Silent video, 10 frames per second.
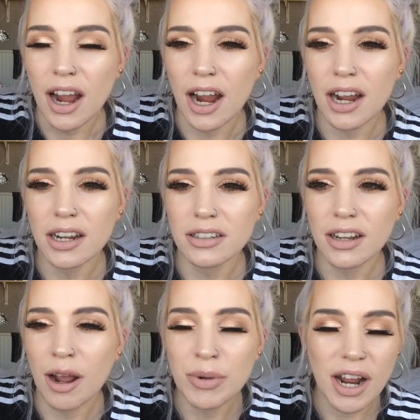And
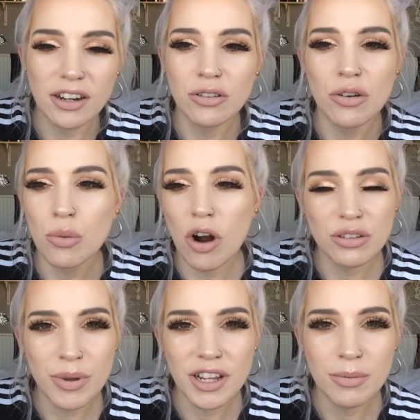I mean, I don't know
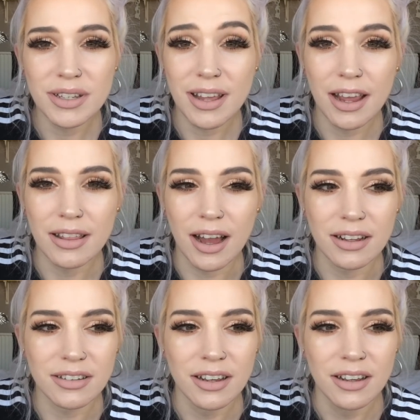what's making me say
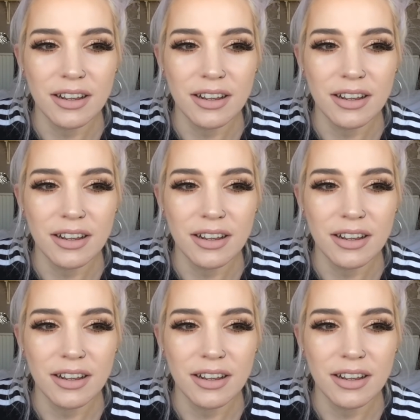that